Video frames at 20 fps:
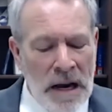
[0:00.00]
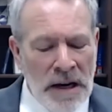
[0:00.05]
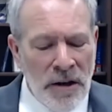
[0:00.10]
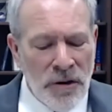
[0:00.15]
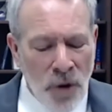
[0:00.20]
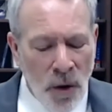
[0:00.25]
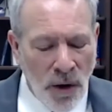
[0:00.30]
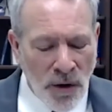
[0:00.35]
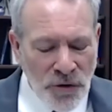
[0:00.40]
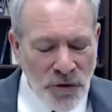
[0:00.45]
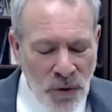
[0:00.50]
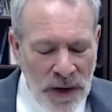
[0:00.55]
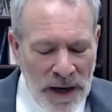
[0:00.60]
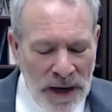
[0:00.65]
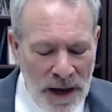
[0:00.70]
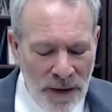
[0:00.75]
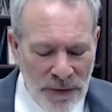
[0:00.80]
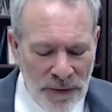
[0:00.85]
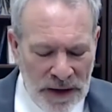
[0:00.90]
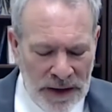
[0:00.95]
Now, you also
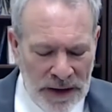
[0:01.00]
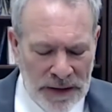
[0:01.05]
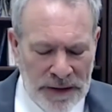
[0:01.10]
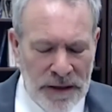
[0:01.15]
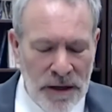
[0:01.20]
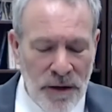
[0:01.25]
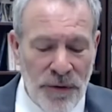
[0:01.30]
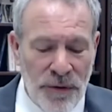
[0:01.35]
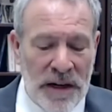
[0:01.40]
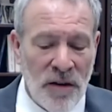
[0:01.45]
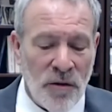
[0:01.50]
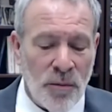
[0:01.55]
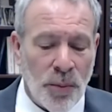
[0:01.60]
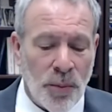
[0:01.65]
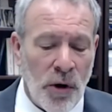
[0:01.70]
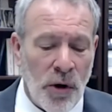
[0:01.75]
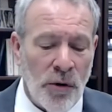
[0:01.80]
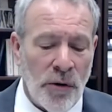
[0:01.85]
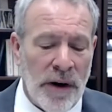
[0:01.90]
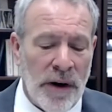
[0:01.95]
have an innovative
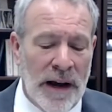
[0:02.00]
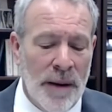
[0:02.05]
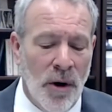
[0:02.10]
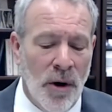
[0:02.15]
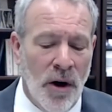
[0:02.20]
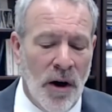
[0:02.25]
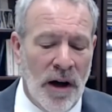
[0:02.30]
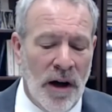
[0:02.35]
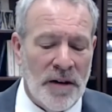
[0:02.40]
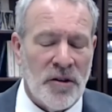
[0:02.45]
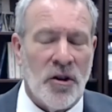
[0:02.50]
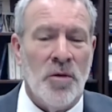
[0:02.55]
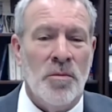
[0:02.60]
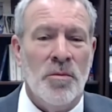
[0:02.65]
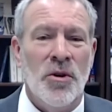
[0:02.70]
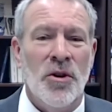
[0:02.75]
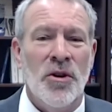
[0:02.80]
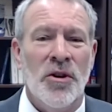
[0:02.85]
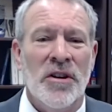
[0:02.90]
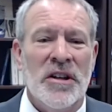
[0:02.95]
program on
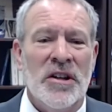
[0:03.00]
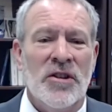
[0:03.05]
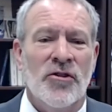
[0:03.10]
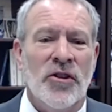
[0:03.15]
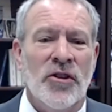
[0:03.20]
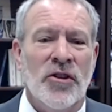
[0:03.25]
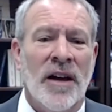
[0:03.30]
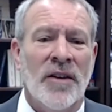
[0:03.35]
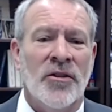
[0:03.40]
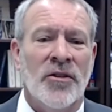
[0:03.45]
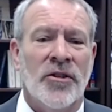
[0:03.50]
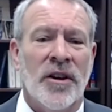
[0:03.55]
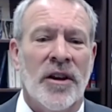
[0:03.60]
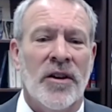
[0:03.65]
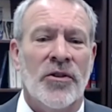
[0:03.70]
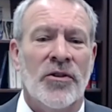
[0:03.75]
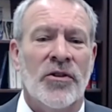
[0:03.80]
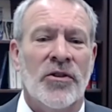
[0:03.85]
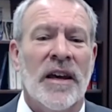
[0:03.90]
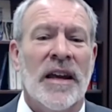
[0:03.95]
community
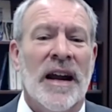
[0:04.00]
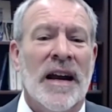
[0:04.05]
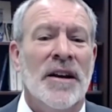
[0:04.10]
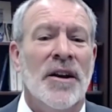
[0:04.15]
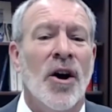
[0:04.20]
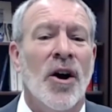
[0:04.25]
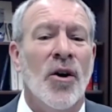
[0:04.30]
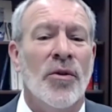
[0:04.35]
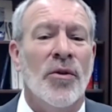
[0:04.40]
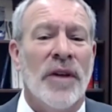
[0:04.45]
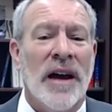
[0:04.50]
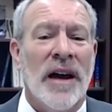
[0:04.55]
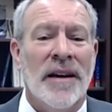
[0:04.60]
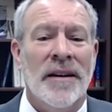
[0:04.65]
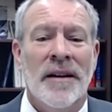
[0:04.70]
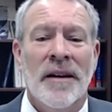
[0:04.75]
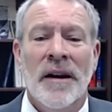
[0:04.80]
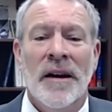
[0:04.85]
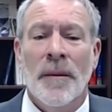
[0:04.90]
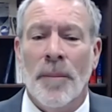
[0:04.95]
justice. And I know
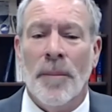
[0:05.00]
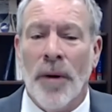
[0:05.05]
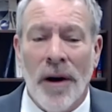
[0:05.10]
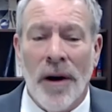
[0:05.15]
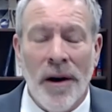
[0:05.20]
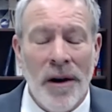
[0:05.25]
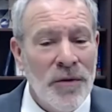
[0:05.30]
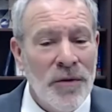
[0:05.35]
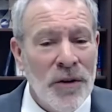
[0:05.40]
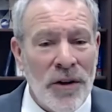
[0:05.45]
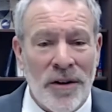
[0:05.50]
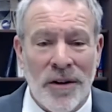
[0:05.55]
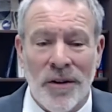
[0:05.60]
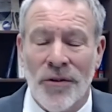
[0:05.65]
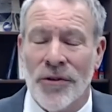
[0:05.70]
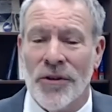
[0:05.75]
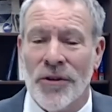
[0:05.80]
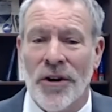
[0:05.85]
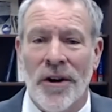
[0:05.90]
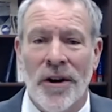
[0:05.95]
that part of your
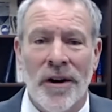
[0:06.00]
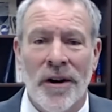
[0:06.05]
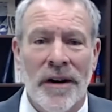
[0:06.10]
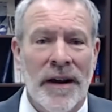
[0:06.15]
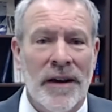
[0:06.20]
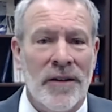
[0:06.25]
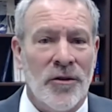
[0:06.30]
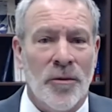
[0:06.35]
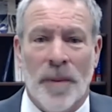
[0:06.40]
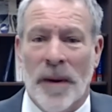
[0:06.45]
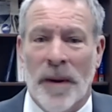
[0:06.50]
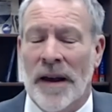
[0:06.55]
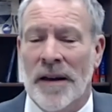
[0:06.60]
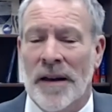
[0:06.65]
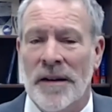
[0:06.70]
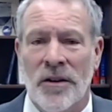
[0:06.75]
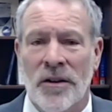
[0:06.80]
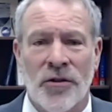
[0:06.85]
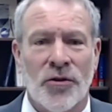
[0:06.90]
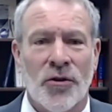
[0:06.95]
concern has
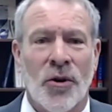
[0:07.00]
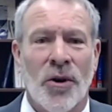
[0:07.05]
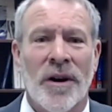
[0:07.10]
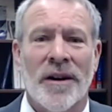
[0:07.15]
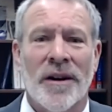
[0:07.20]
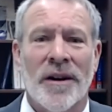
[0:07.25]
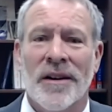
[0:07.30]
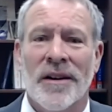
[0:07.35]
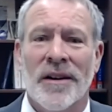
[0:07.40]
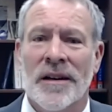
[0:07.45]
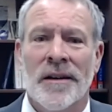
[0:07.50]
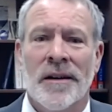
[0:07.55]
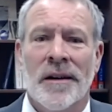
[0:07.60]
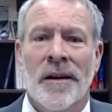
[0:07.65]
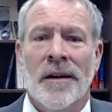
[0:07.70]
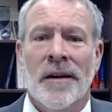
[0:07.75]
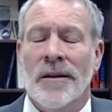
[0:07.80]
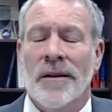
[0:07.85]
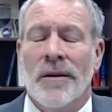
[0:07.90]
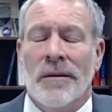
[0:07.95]
been historically
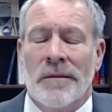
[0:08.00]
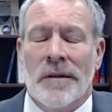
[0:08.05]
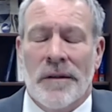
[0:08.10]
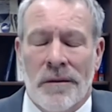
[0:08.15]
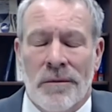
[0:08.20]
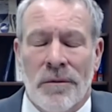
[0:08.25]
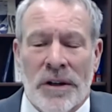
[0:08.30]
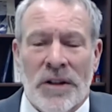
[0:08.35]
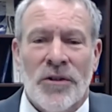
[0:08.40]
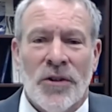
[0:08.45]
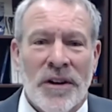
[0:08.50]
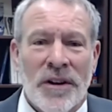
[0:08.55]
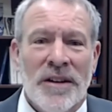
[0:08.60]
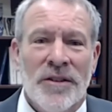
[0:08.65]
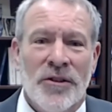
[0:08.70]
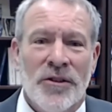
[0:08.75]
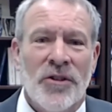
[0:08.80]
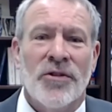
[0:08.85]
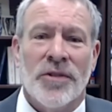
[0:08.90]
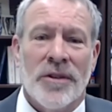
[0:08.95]
or recently
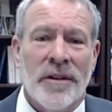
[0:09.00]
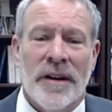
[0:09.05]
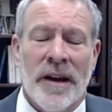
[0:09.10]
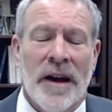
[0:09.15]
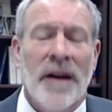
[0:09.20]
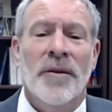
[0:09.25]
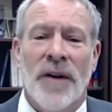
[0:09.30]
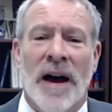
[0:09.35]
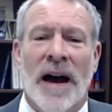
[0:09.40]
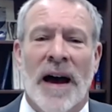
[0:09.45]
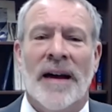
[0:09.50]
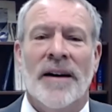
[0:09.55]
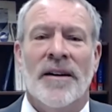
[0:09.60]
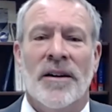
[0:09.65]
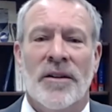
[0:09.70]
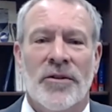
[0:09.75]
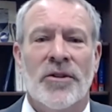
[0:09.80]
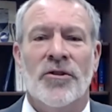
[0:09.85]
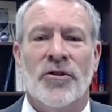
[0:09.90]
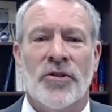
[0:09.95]
just gun
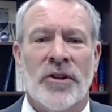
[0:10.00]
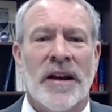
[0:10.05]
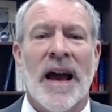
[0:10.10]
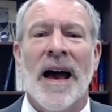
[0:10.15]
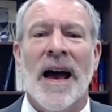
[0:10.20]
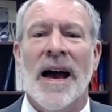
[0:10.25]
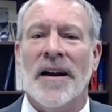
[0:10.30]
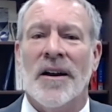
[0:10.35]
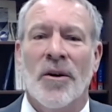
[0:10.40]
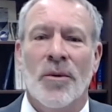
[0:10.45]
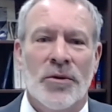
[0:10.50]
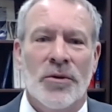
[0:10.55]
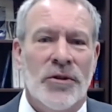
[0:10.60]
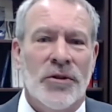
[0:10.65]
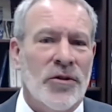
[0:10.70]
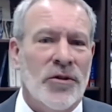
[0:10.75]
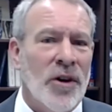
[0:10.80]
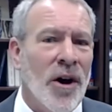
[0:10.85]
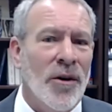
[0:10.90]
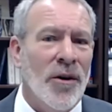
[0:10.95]
violence in Chicago, which
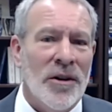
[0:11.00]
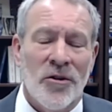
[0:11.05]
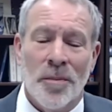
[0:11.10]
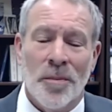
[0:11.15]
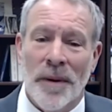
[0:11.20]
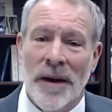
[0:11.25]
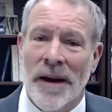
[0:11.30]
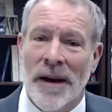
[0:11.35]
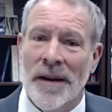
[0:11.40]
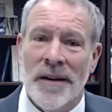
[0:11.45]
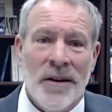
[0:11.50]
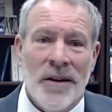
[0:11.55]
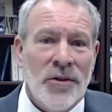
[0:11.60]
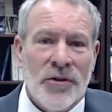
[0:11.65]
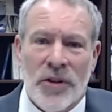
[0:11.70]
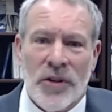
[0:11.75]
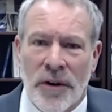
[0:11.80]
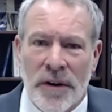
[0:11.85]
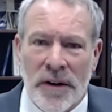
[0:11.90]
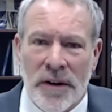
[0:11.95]
has always been a
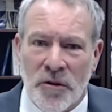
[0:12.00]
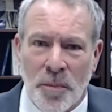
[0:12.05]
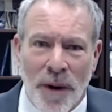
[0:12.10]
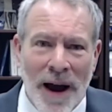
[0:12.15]
serious